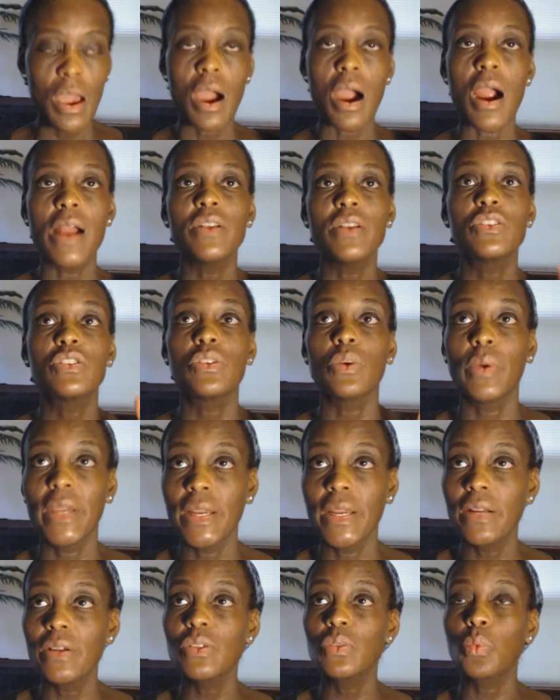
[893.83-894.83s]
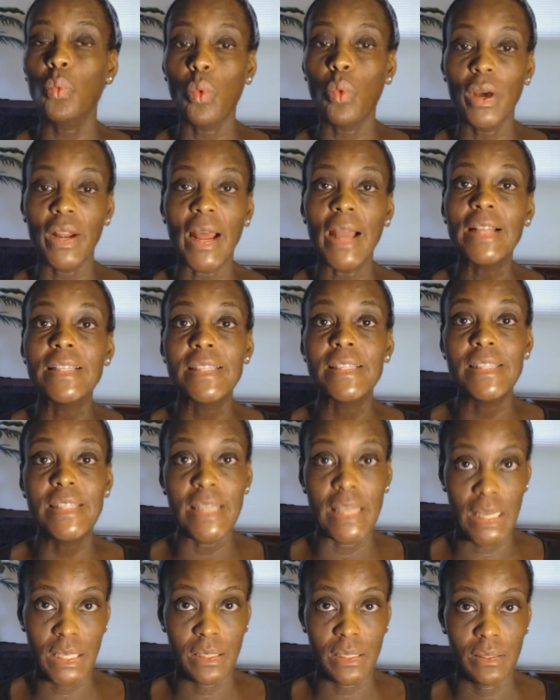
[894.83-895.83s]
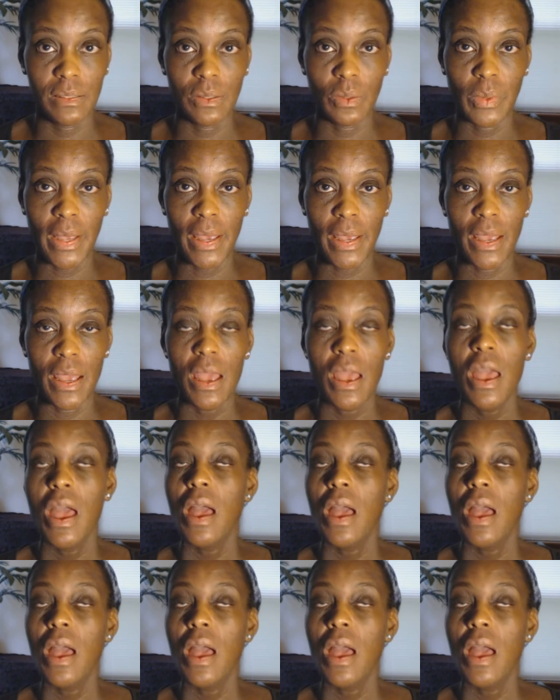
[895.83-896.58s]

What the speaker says: All right, so here's what I did, okay?